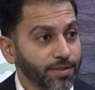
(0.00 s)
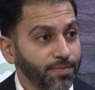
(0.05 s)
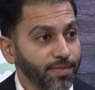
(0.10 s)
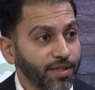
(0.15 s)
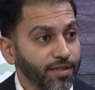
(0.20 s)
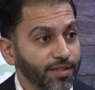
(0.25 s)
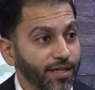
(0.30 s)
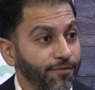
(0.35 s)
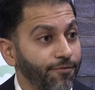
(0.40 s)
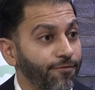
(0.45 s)

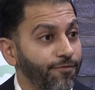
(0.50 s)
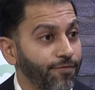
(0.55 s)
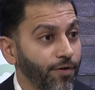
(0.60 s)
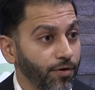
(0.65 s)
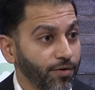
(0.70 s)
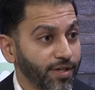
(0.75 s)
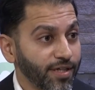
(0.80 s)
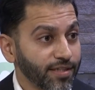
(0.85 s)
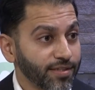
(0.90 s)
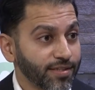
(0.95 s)
means a
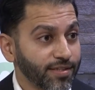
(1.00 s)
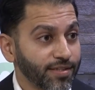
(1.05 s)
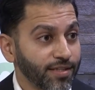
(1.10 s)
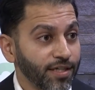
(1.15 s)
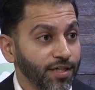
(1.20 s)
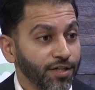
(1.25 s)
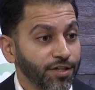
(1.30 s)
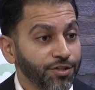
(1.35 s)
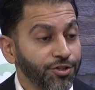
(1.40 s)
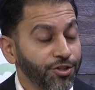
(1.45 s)
focused
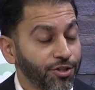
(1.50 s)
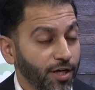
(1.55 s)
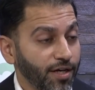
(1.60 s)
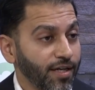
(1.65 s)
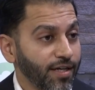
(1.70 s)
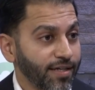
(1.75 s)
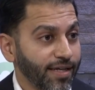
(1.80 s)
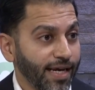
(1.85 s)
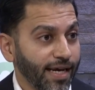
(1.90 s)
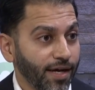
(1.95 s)

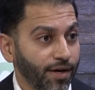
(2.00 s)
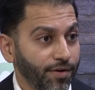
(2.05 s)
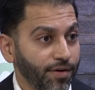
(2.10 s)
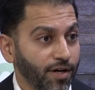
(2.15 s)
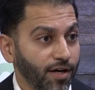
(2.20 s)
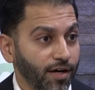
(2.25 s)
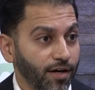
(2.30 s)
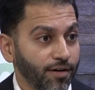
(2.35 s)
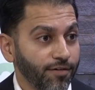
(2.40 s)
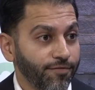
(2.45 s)
shutting down
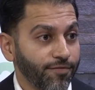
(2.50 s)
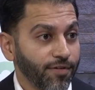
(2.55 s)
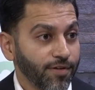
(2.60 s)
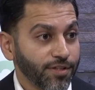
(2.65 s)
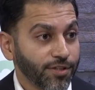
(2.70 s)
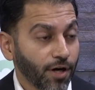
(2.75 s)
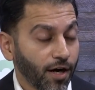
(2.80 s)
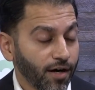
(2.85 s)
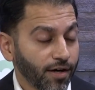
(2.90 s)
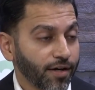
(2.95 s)
of
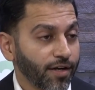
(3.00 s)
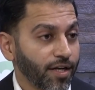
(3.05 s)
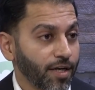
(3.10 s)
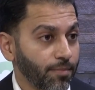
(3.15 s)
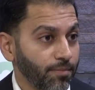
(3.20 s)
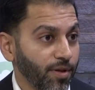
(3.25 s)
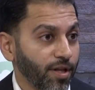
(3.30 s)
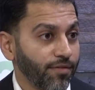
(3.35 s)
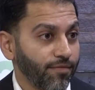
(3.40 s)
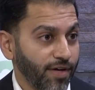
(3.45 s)

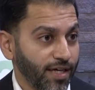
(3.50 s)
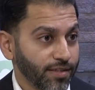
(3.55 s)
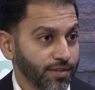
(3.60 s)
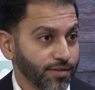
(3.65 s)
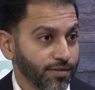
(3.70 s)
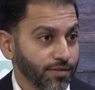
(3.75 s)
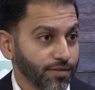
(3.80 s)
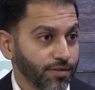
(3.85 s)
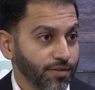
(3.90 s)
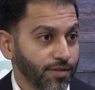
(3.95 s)
targeted blood vessels.